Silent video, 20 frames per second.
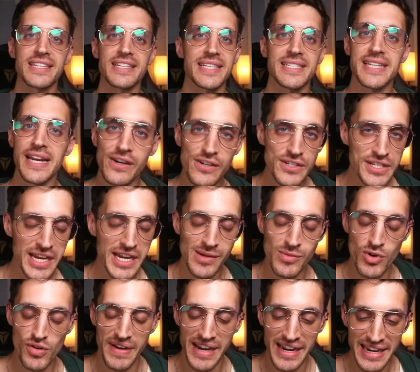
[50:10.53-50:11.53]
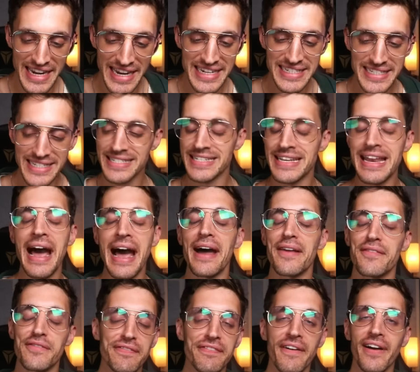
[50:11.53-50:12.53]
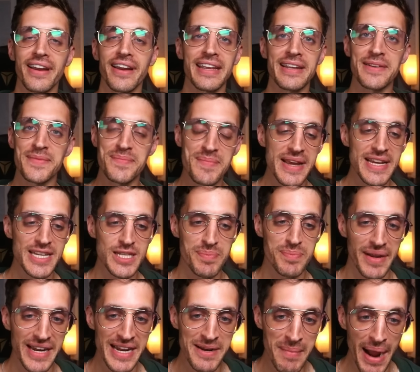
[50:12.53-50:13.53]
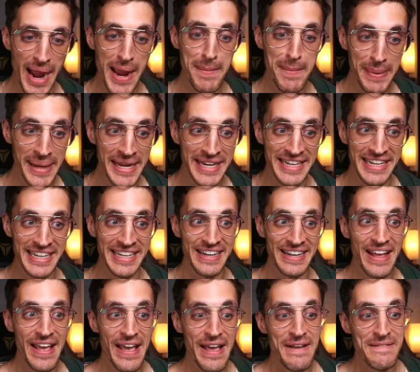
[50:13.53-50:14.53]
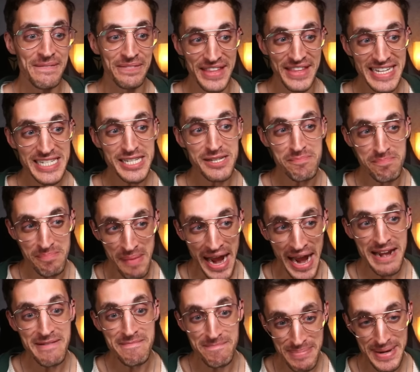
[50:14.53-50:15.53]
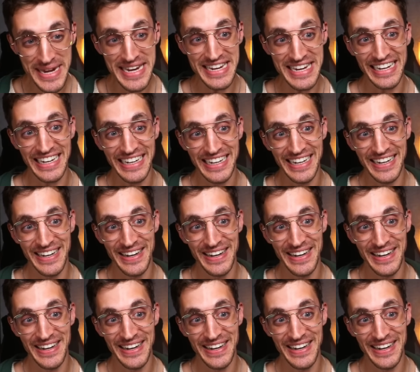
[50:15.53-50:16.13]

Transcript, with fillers: it's a Tarantino movie and he does not fucking miss. But in my opinion, this might be